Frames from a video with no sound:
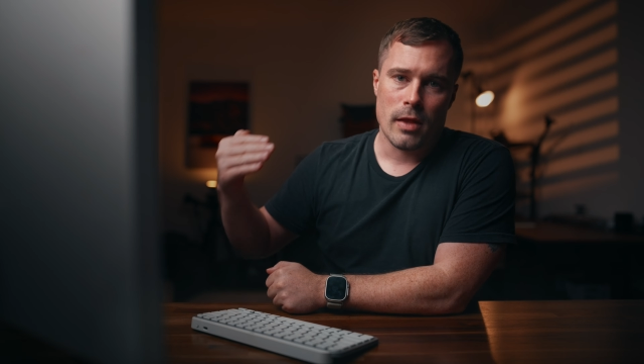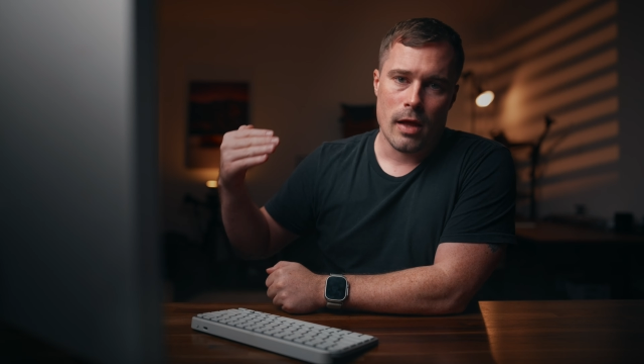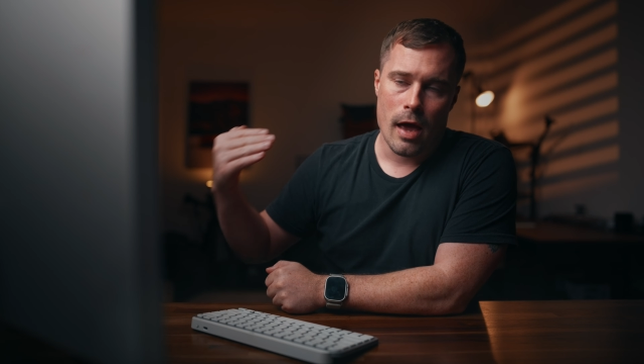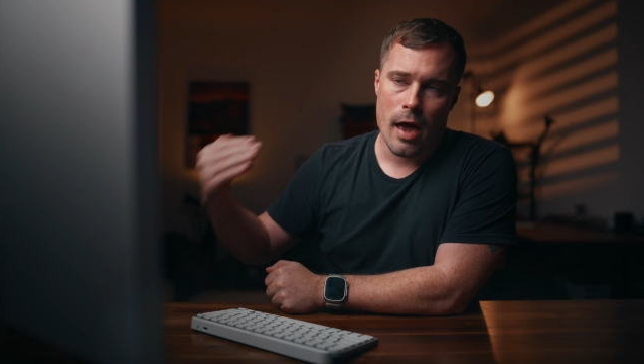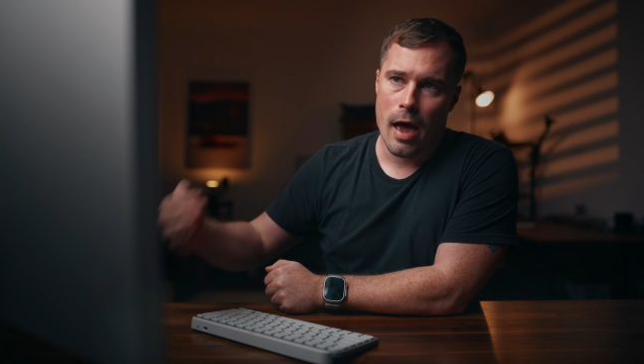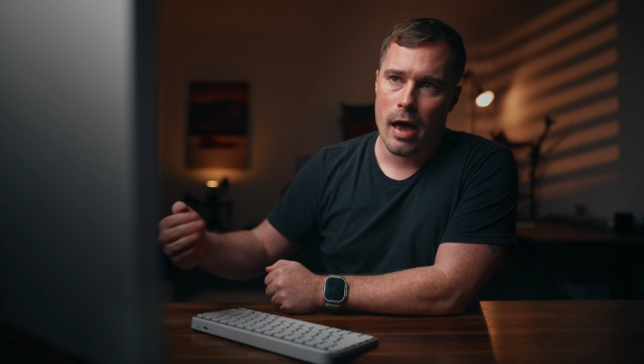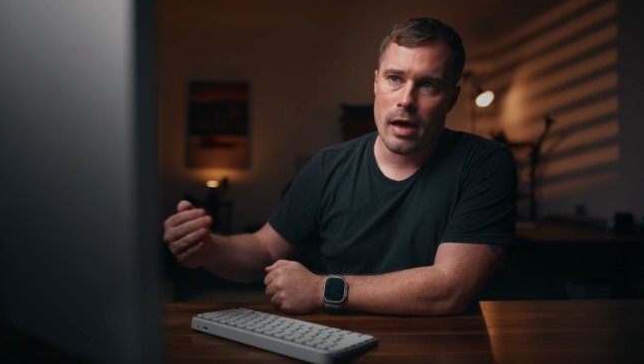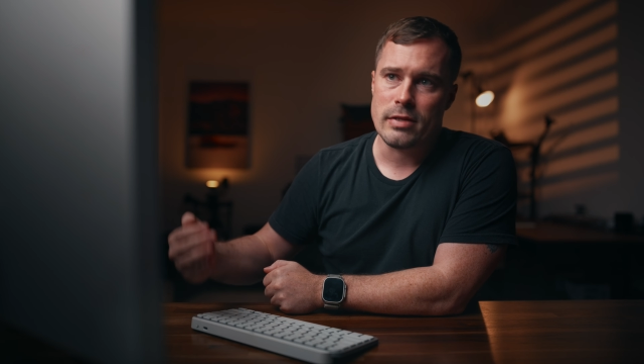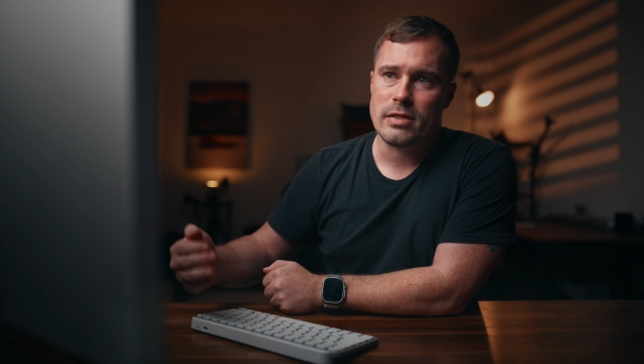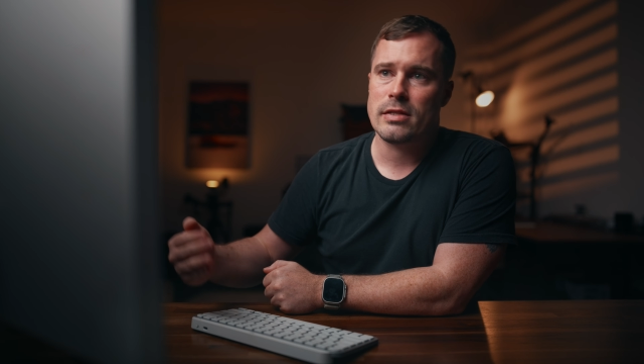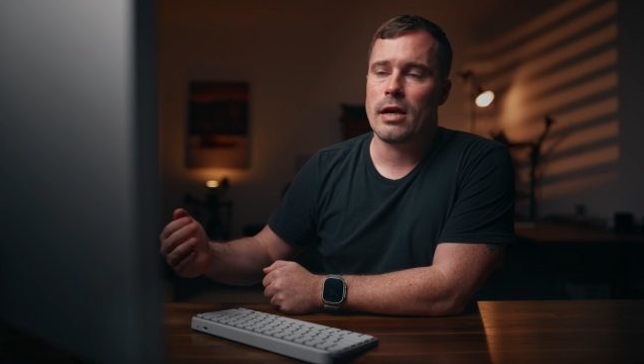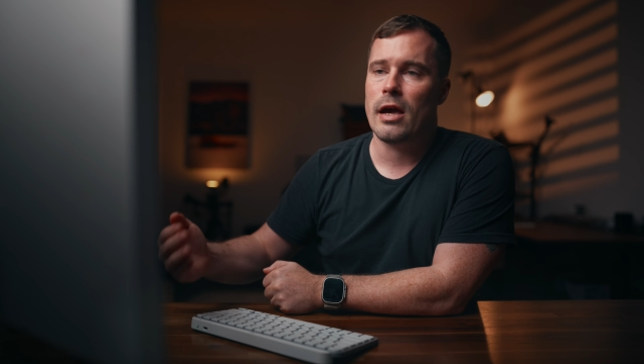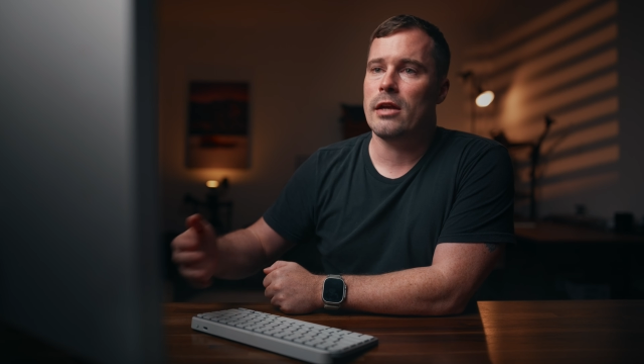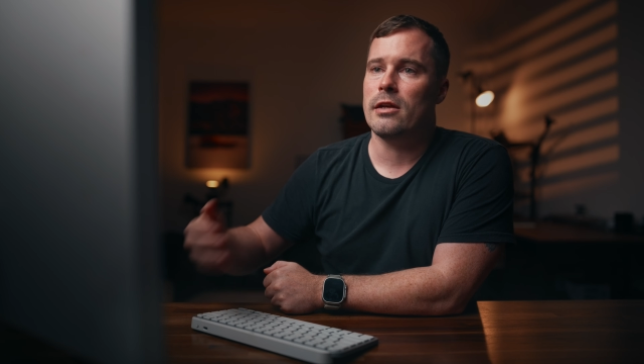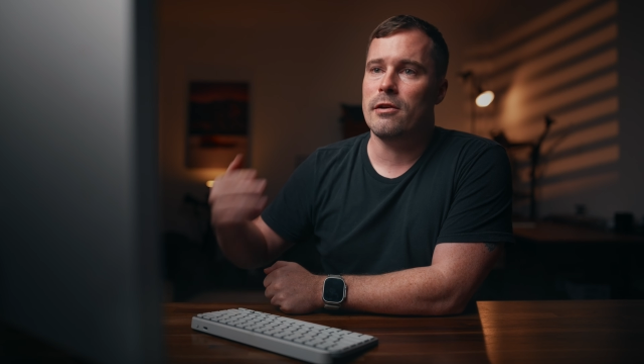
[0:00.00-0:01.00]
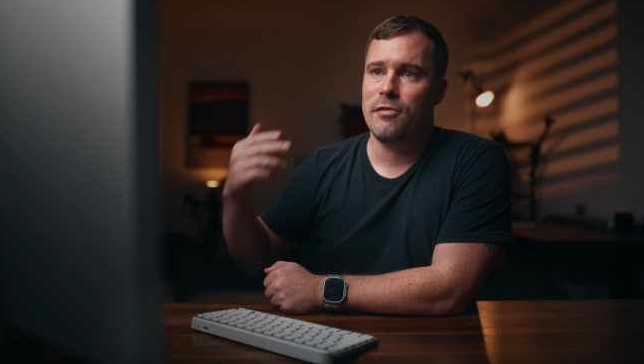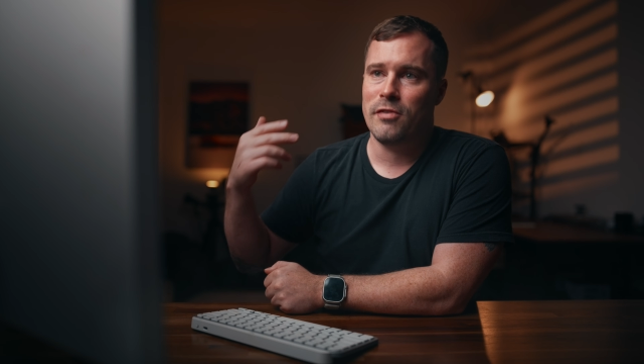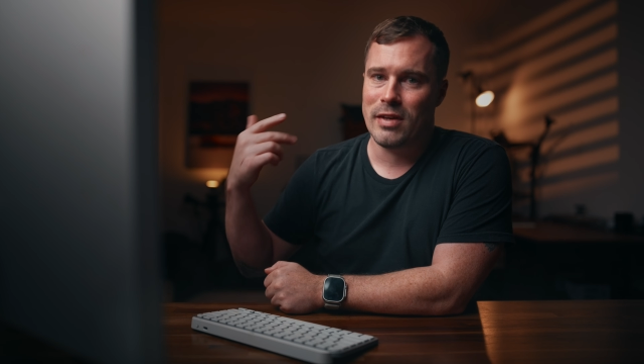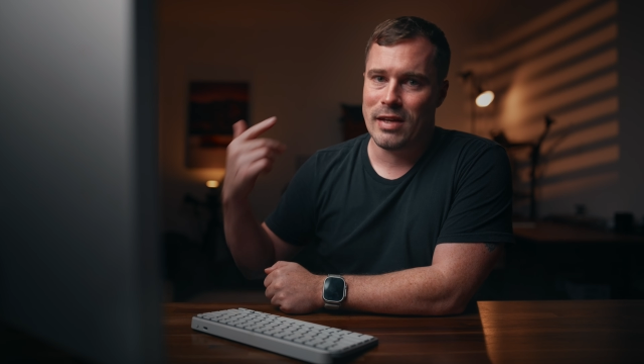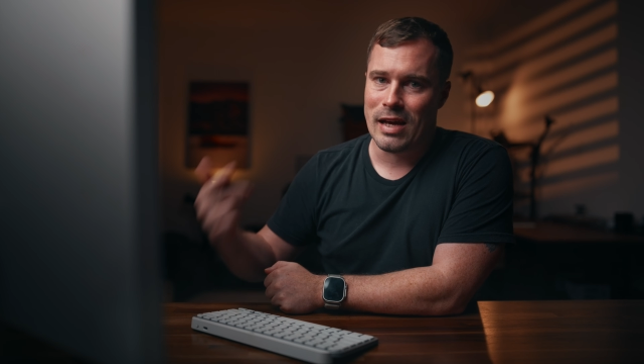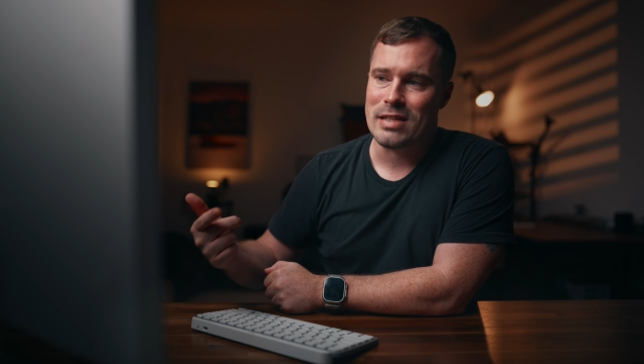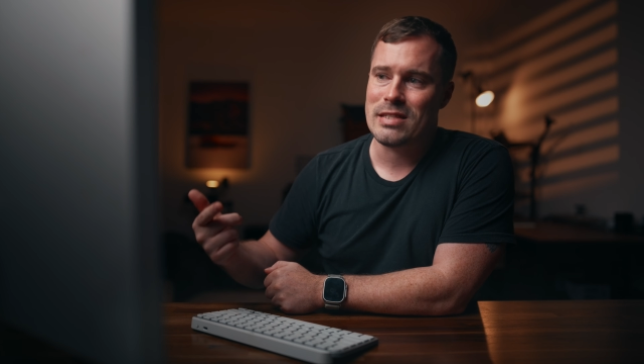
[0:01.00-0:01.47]
has. And if
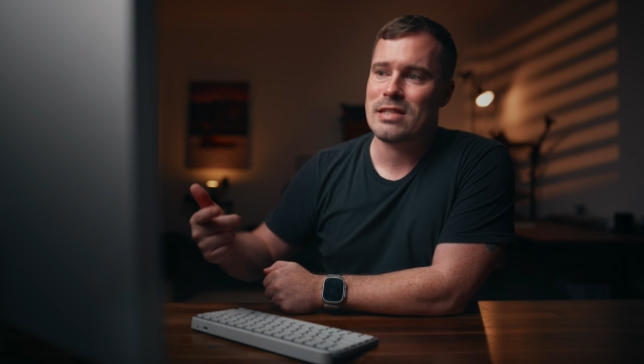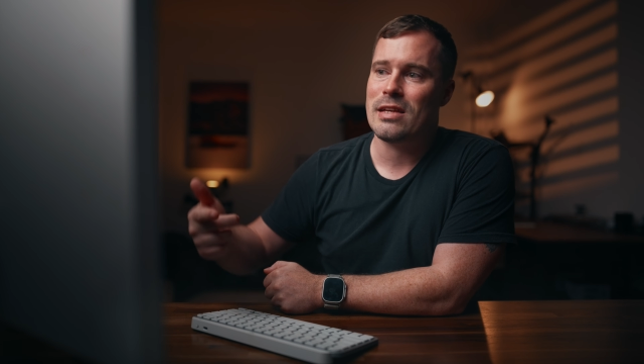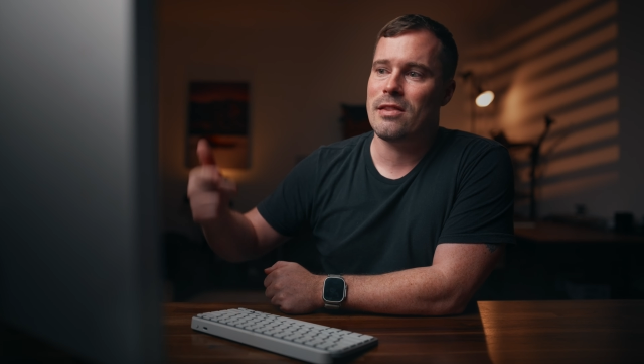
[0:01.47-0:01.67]
yes,